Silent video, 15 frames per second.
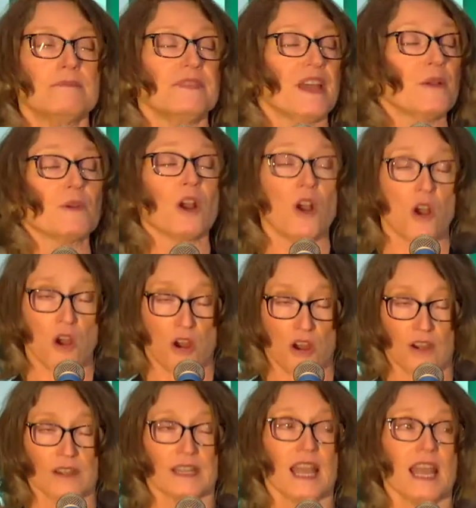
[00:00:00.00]
They were
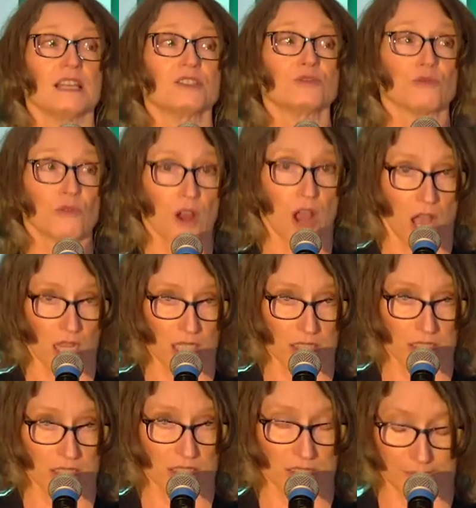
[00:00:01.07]
hard as
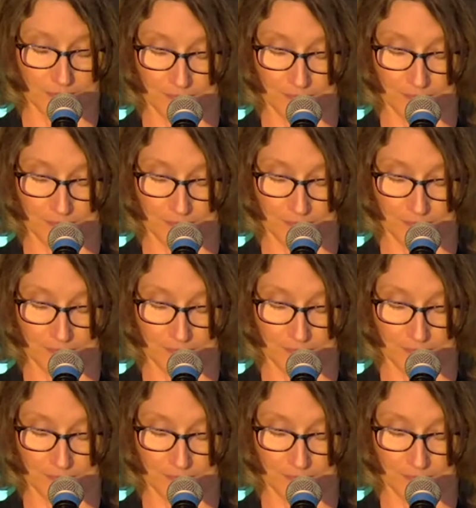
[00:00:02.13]
rocks.